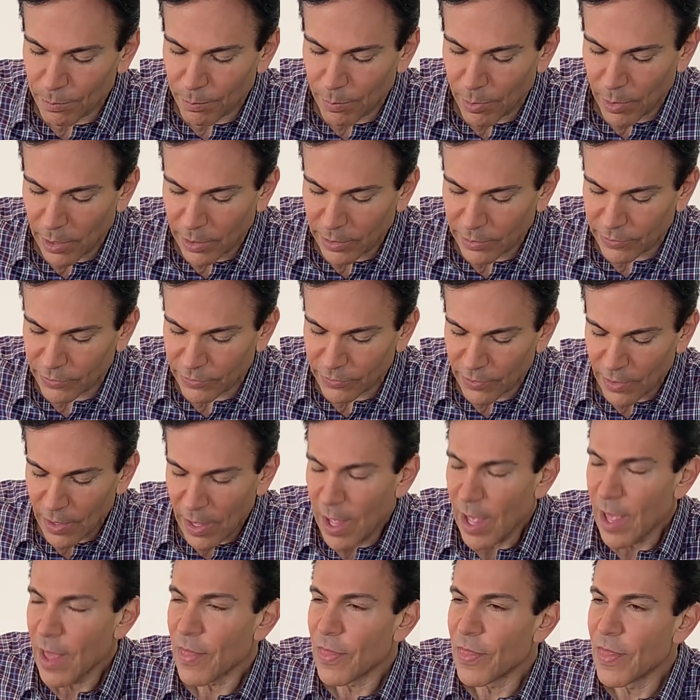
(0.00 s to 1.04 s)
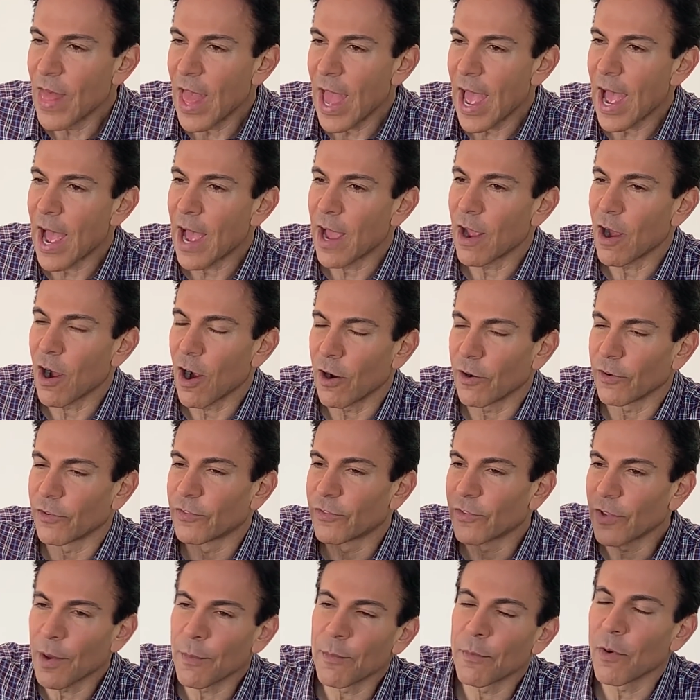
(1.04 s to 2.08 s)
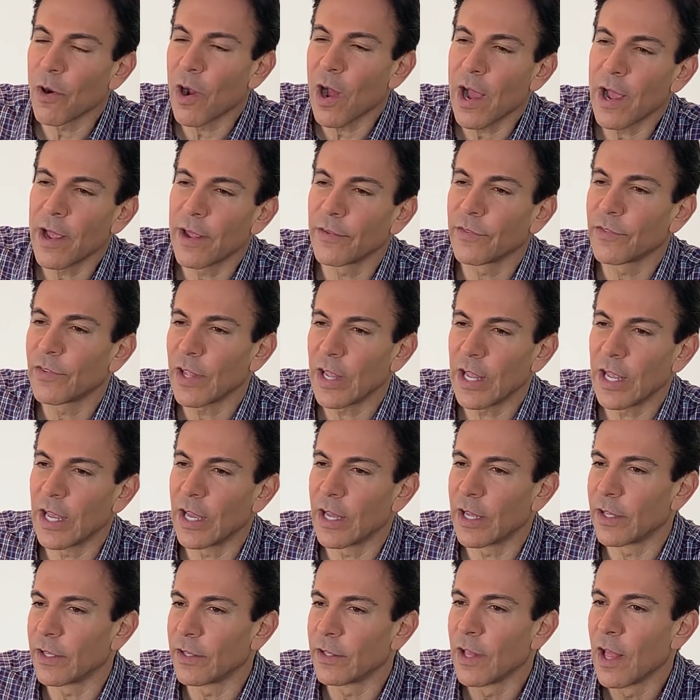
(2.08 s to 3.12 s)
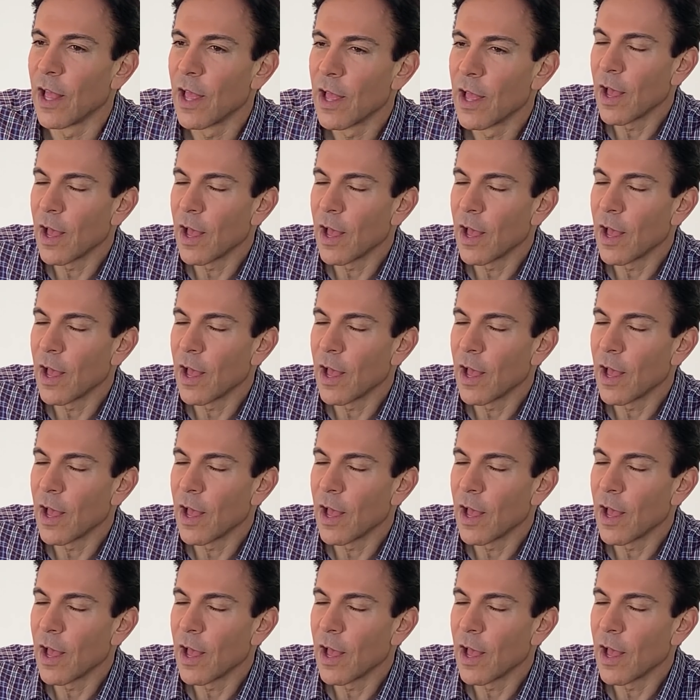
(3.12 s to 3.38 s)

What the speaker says: books that are summarized in